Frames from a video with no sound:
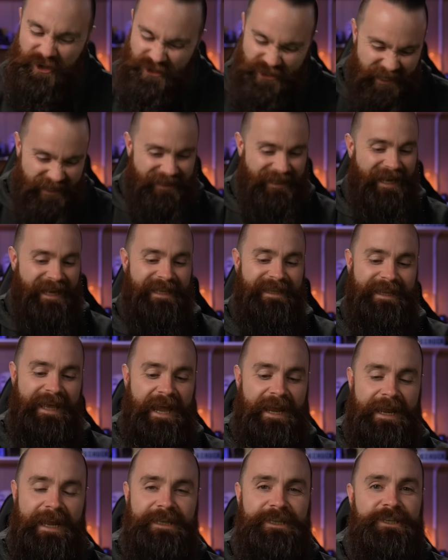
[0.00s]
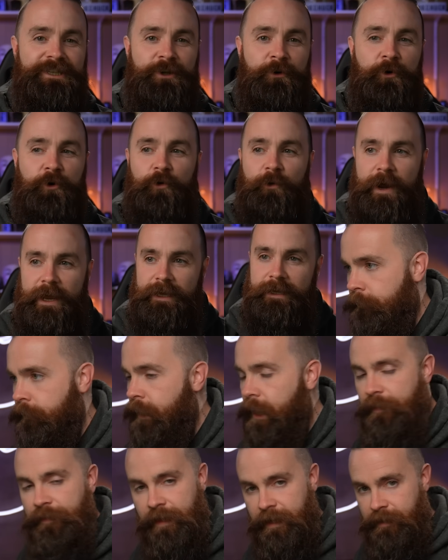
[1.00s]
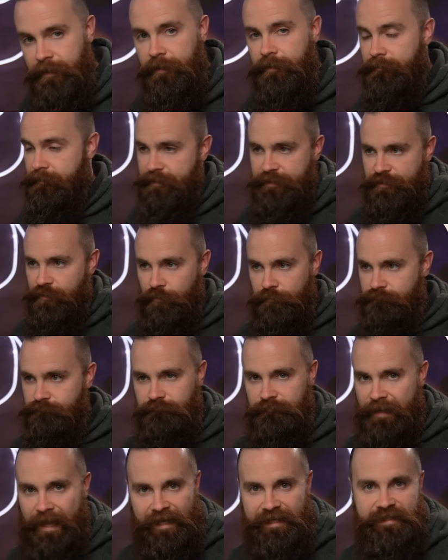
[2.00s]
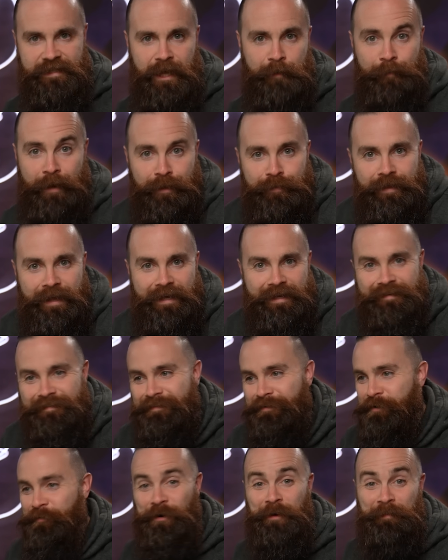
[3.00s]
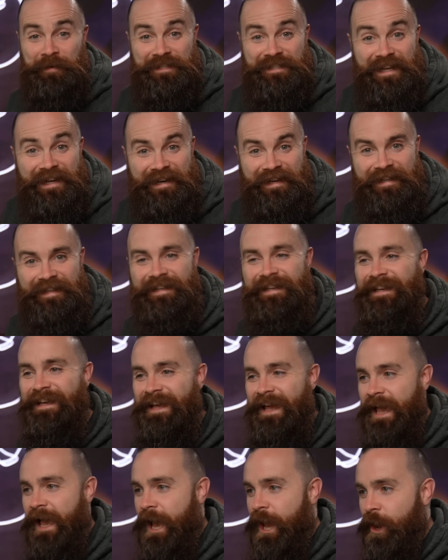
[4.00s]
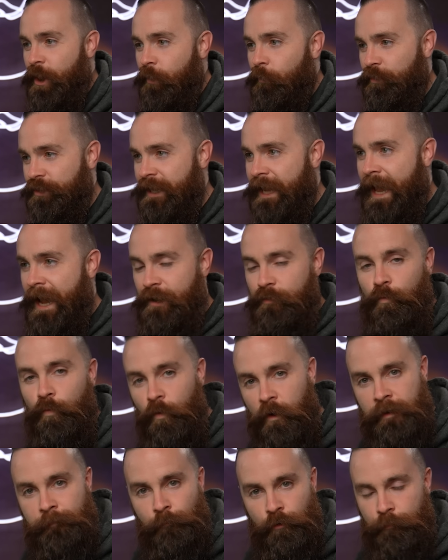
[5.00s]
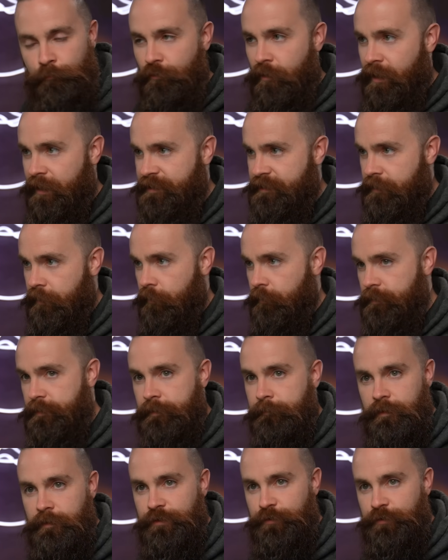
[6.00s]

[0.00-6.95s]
Just like that, it's so quick. And then this is our last step, I think. We're almost done we're gonna add one more proxy host.